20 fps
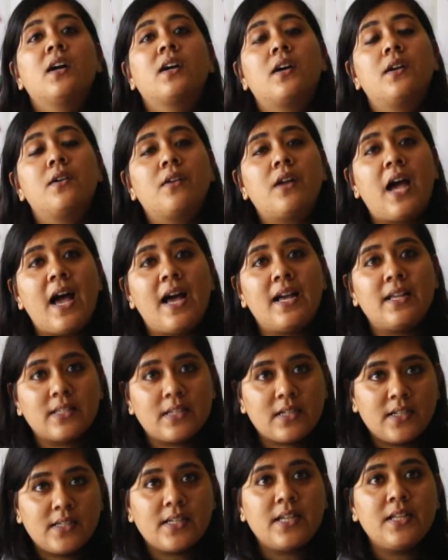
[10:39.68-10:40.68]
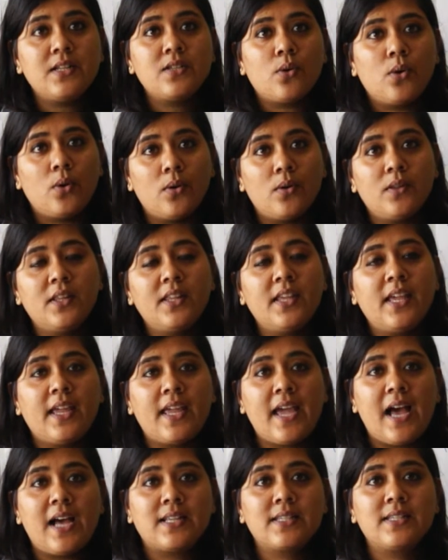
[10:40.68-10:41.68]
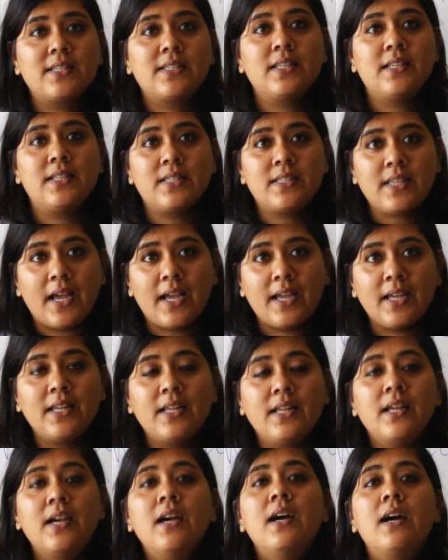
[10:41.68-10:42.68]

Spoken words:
contains all the gases inside